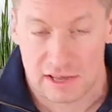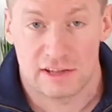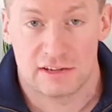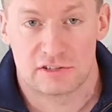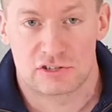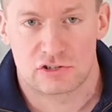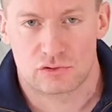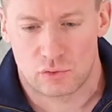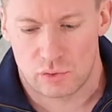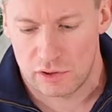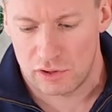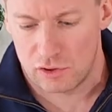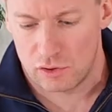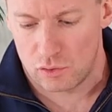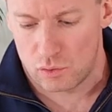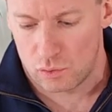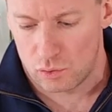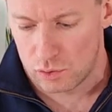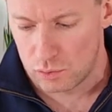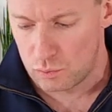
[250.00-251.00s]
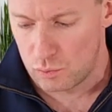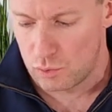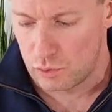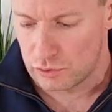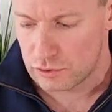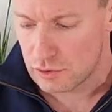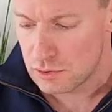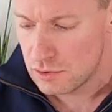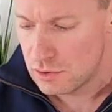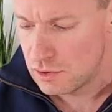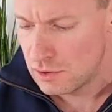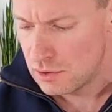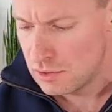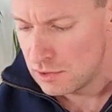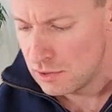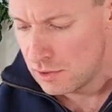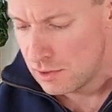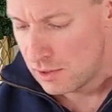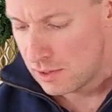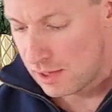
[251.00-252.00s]
in soil or water.
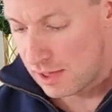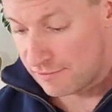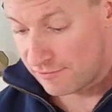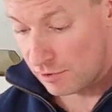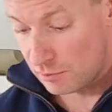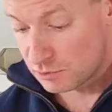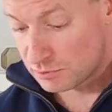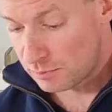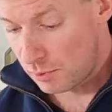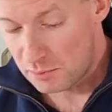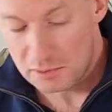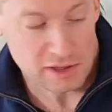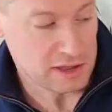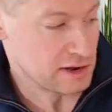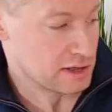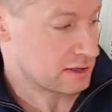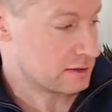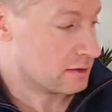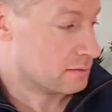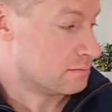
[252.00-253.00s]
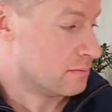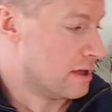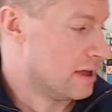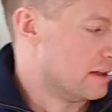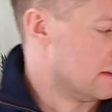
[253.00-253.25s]
If I was propagating them